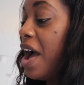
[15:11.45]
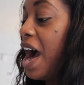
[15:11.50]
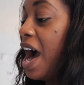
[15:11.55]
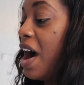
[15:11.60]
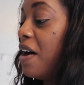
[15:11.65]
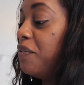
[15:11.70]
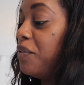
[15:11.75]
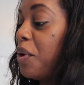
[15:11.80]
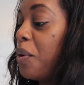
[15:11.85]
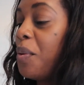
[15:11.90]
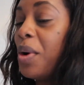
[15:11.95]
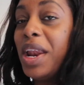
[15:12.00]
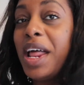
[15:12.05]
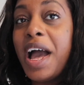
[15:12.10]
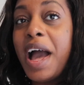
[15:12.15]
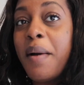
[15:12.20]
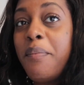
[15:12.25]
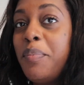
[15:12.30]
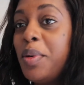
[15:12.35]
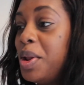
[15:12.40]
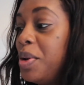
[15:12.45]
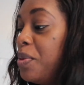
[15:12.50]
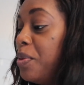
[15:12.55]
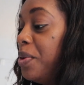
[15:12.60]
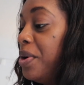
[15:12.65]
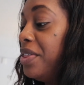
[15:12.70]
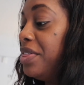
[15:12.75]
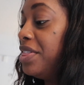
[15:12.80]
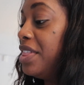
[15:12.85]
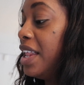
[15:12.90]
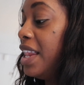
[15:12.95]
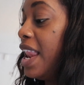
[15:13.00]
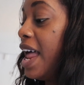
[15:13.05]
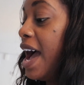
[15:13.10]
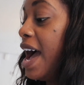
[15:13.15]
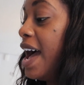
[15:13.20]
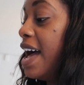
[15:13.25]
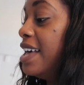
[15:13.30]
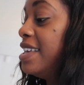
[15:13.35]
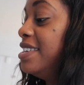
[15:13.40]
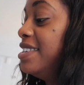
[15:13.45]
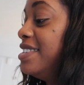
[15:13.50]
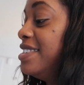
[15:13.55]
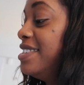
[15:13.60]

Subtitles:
After what happened with the last,